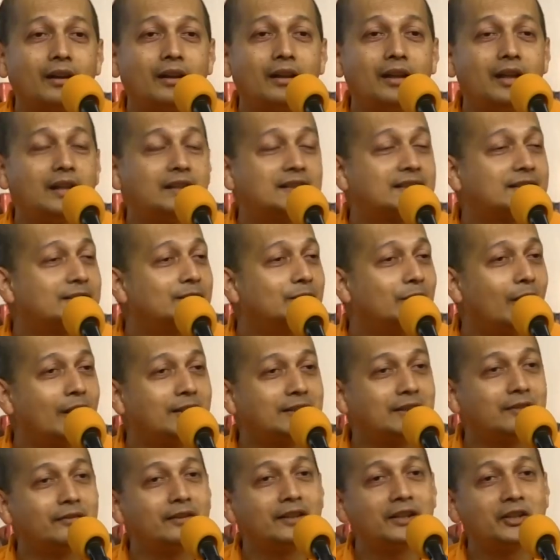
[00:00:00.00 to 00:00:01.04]
It's
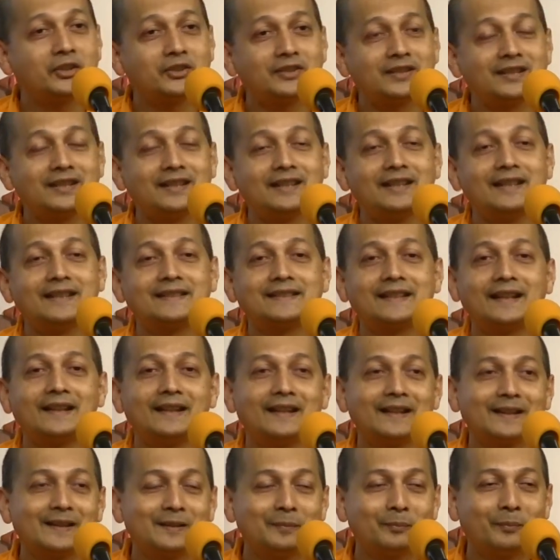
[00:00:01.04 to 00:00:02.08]
not even a she. It's a
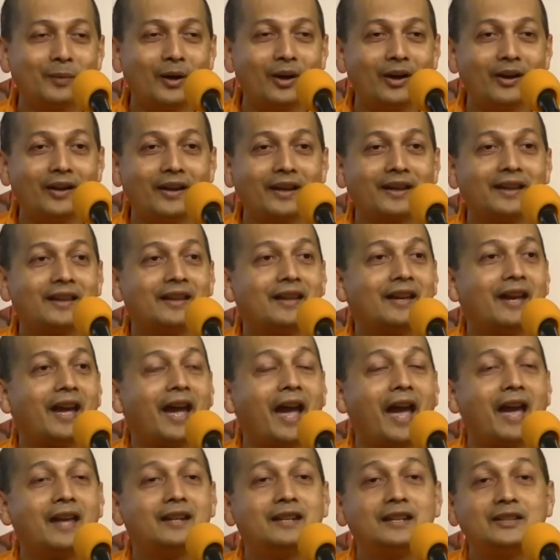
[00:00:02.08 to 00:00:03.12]
little boy.
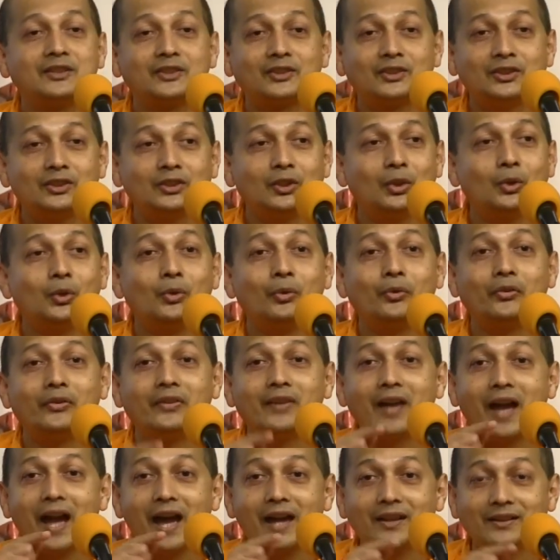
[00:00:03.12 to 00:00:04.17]
And it's you.
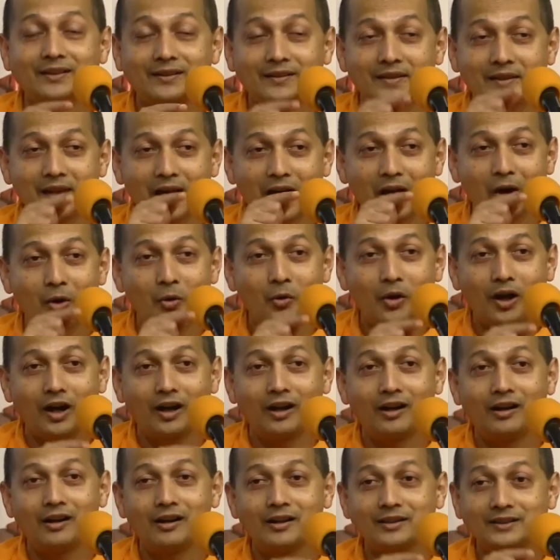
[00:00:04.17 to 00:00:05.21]
That thou
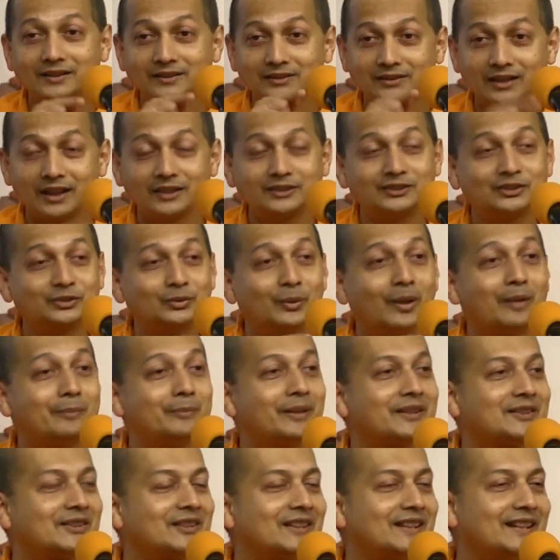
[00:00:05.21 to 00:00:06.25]
art.
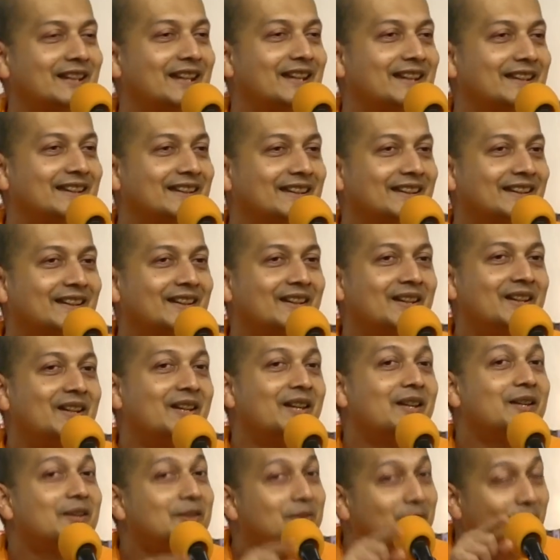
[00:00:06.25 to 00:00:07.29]
Tattvamasi.
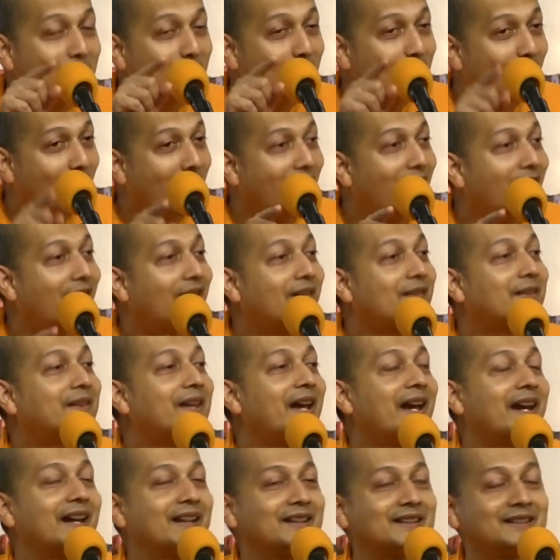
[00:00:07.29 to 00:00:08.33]
You are
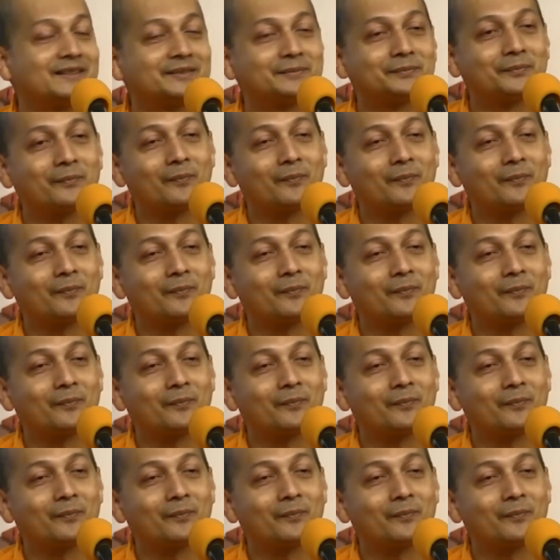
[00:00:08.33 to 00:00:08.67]
that.